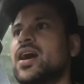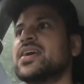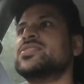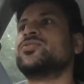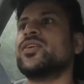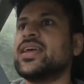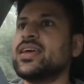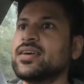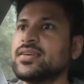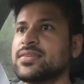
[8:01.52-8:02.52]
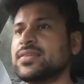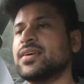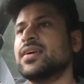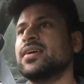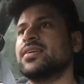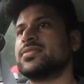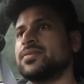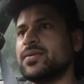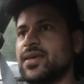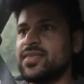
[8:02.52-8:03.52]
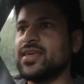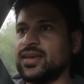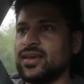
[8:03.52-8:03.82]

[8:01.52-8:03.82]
as great as some may think.